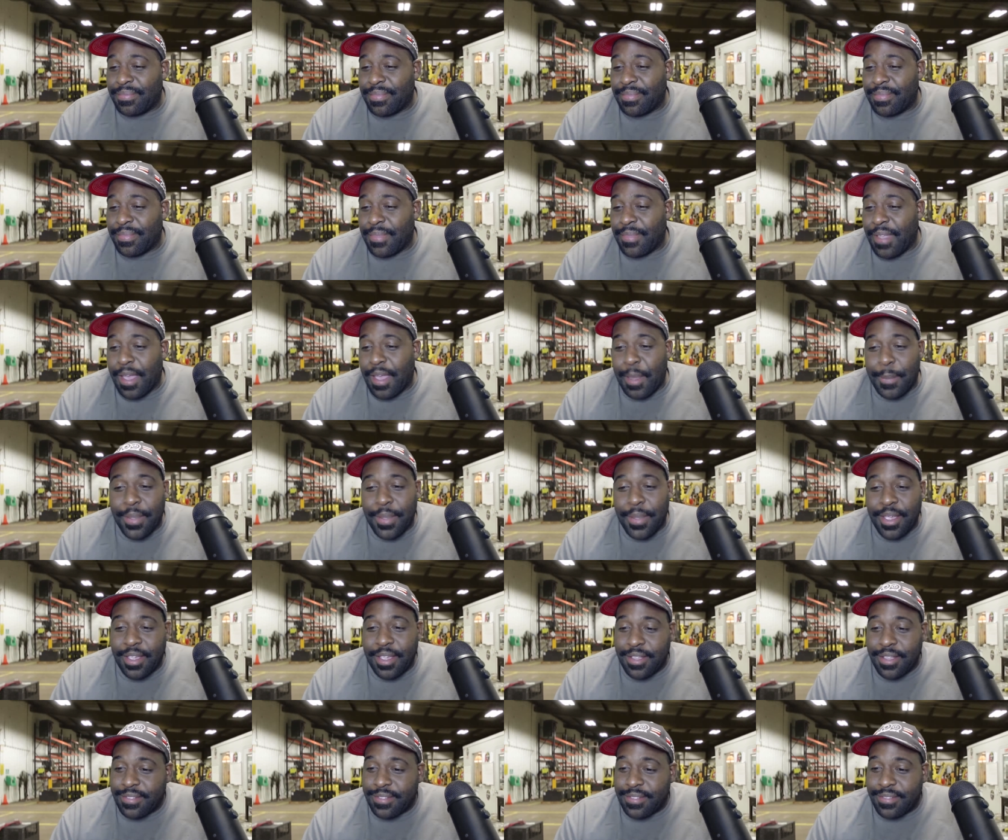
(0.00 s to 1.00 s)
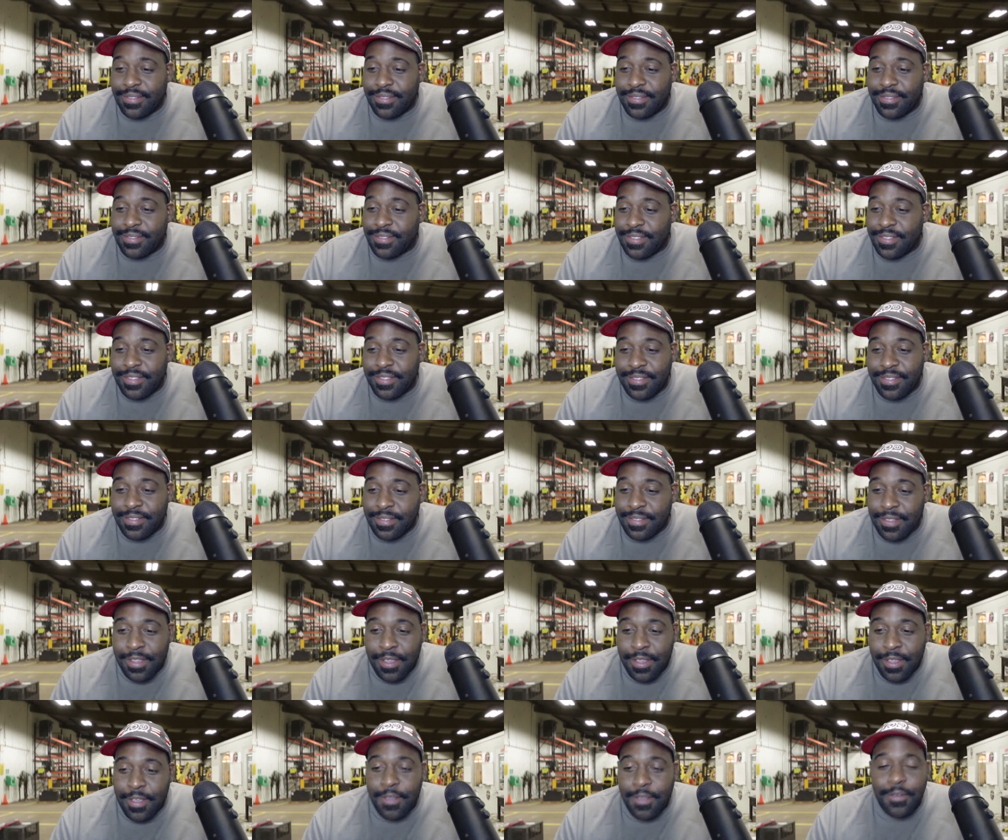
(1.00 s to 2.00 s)
I mean,
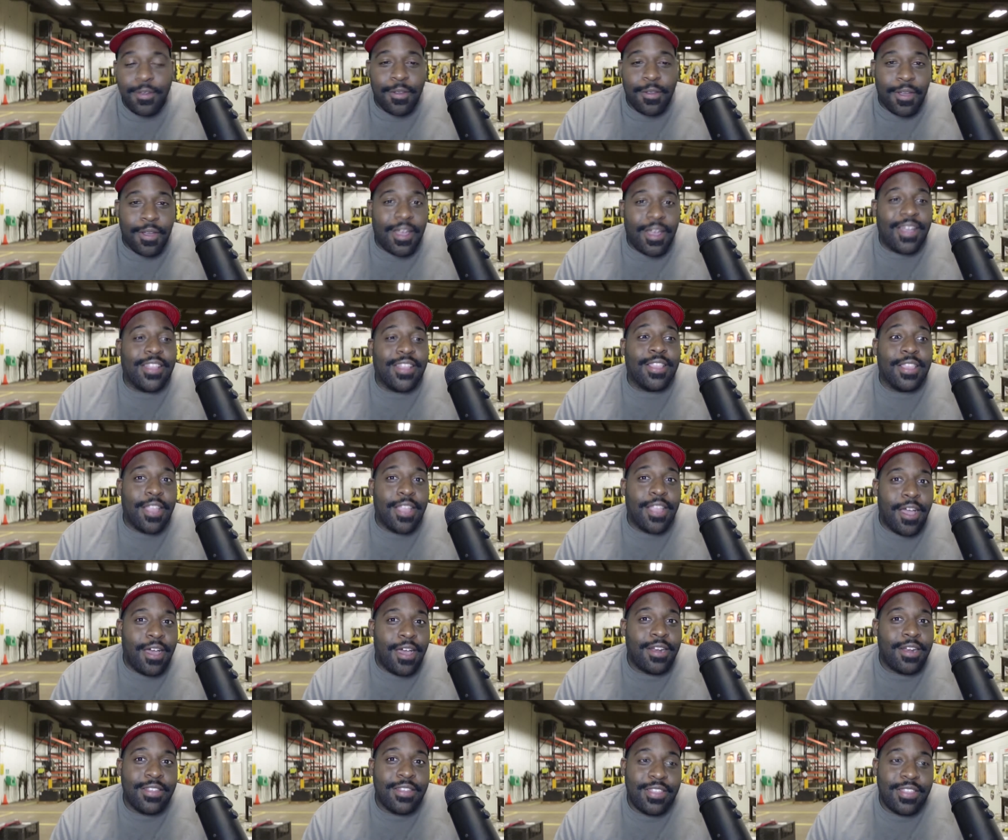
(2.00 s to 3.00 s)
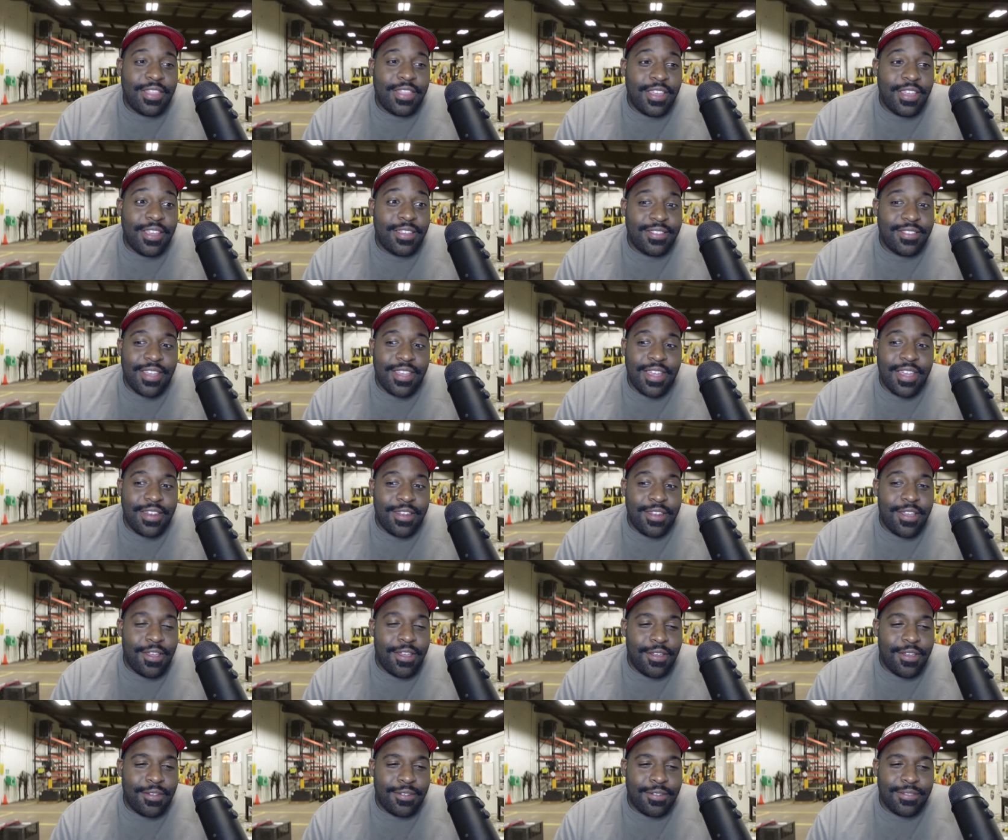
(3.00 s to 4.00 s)
a lot of the things I
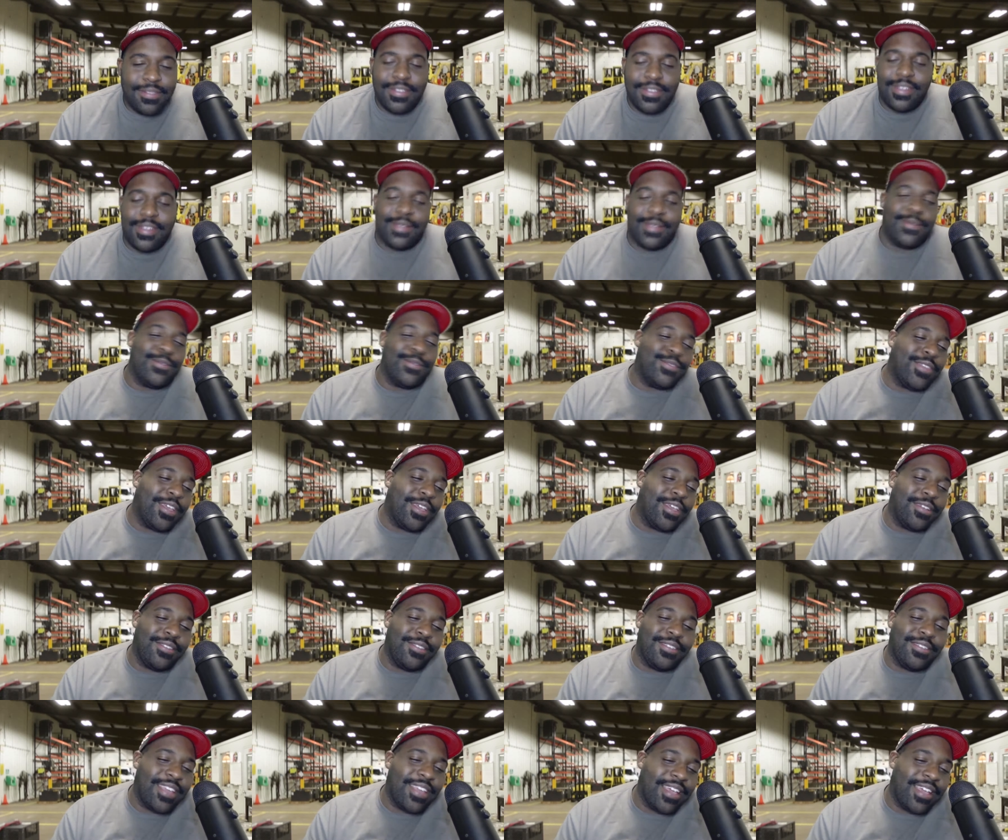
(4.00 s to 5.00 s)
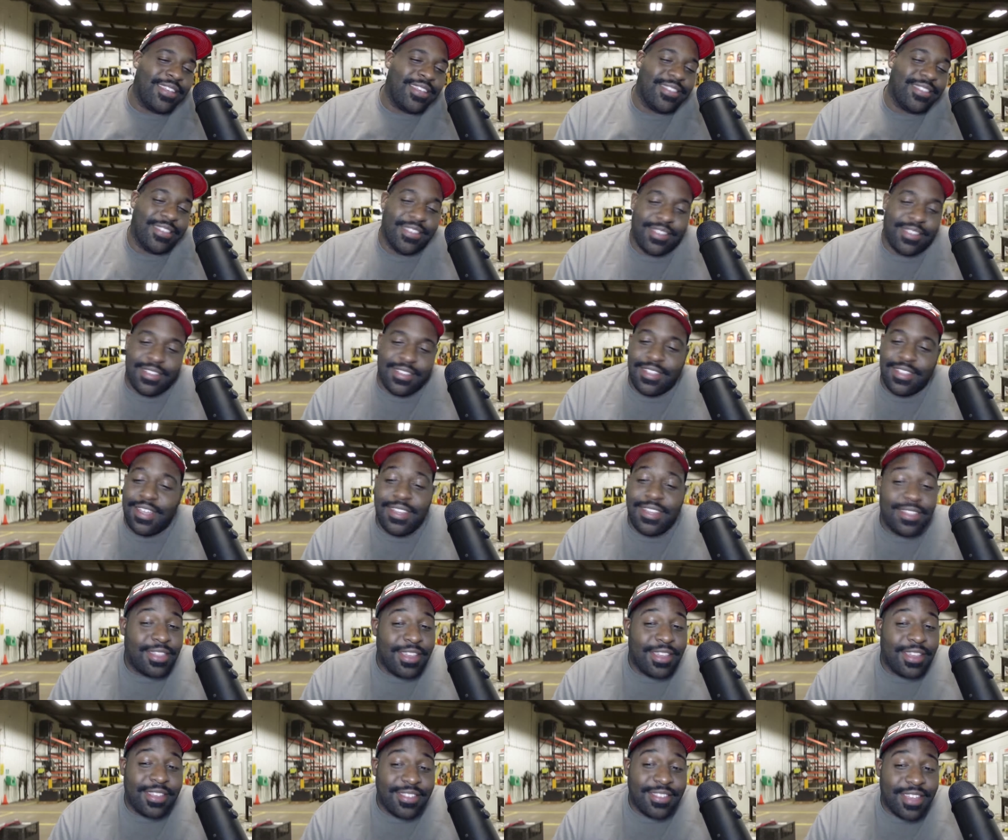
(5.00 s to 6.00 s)
know, I will tell you guys this, a lot of
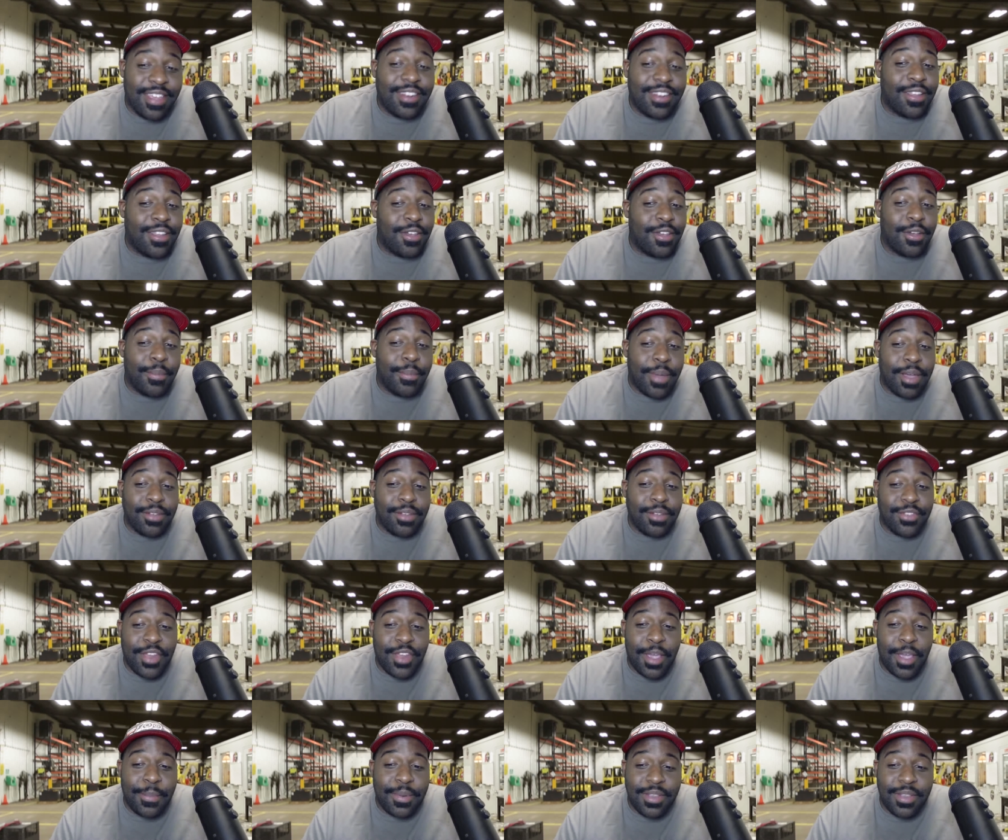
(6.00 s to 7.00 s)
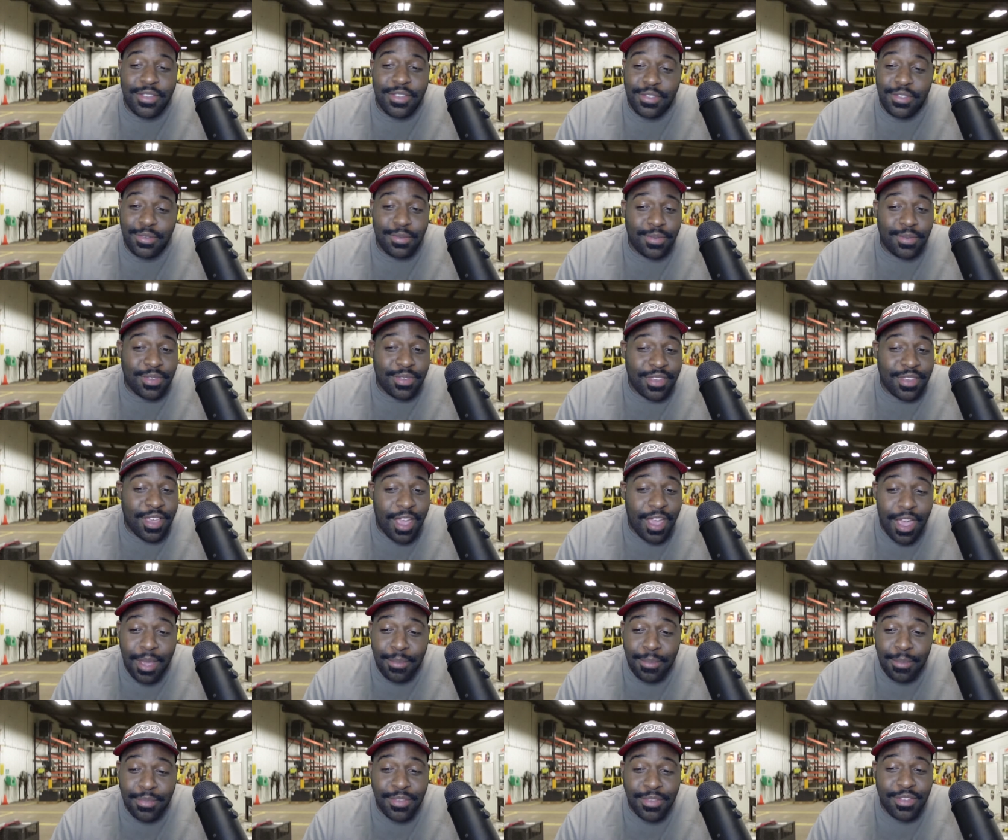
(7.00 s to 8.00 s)
things I know about Japanese tools
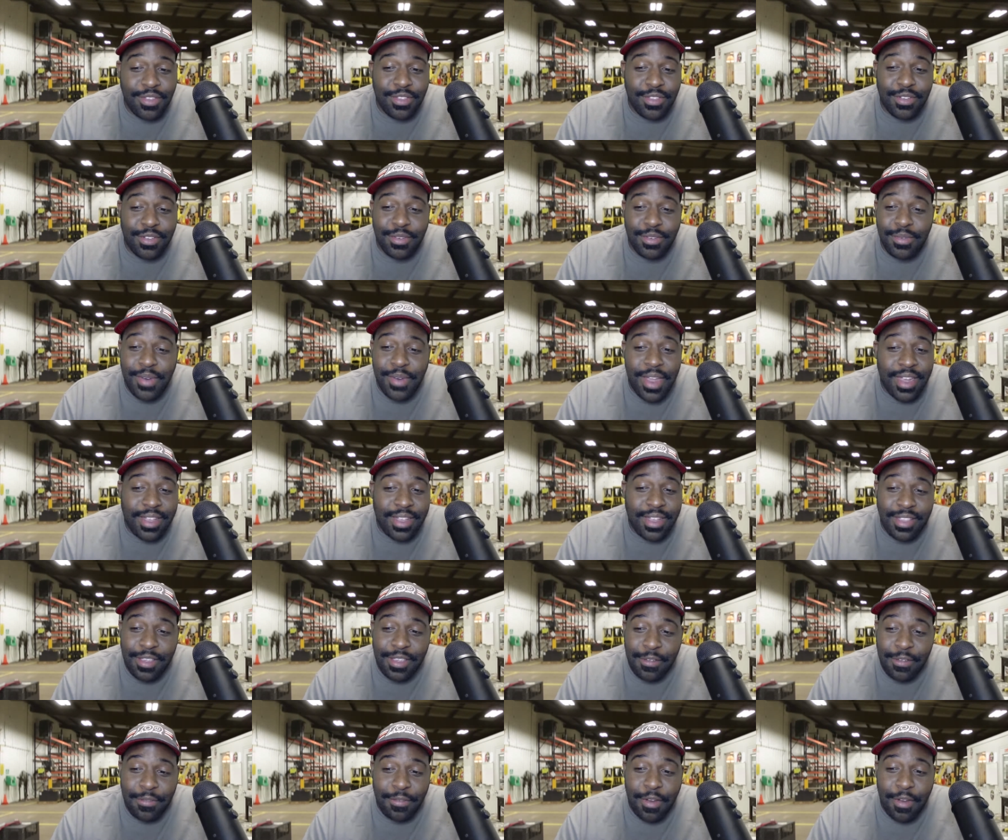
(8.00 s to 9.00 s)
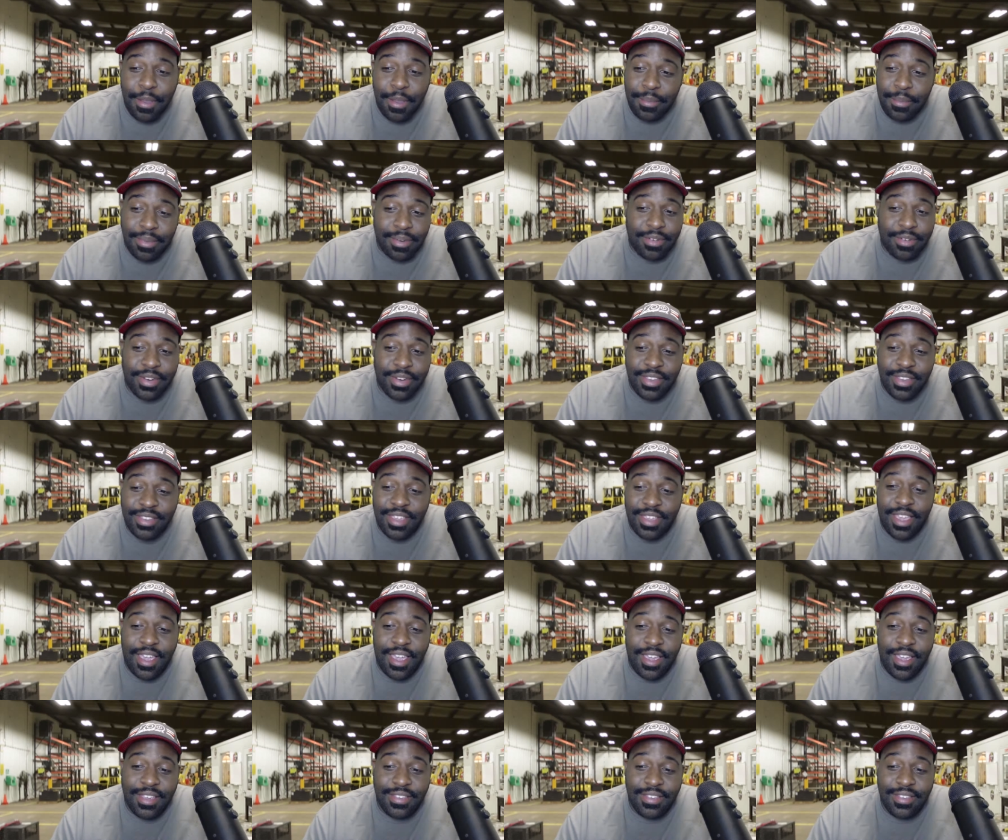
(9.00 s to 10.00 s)
comes directly from Chris
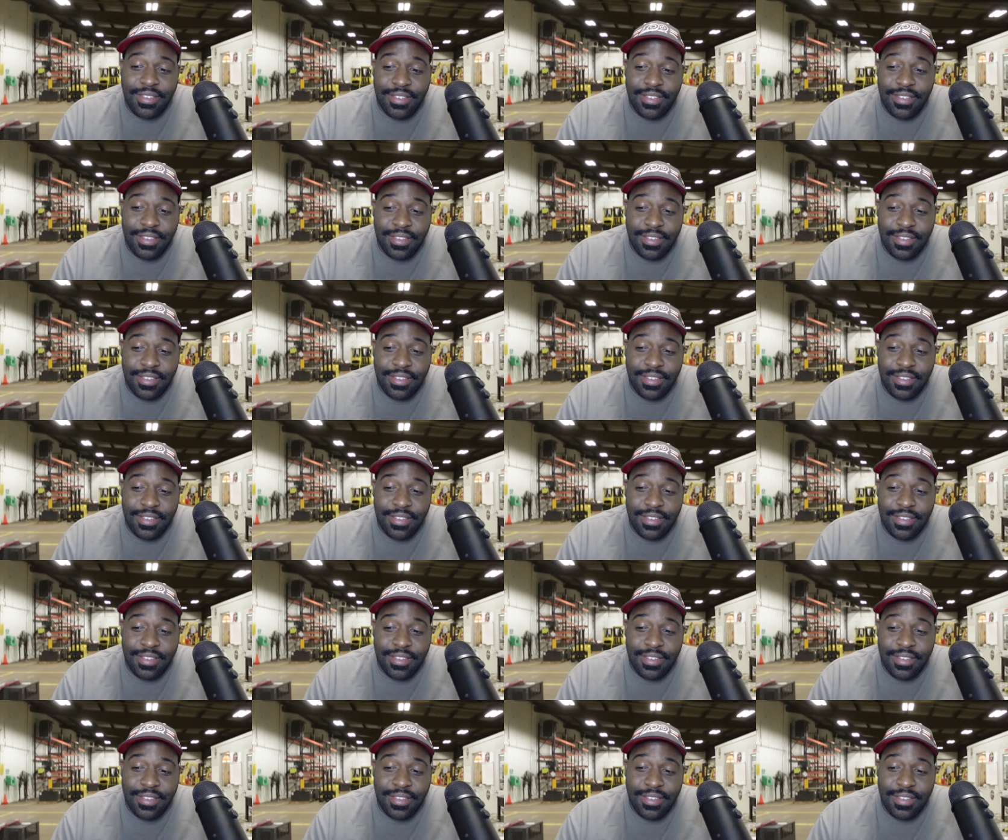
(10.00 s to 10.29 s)
Cass.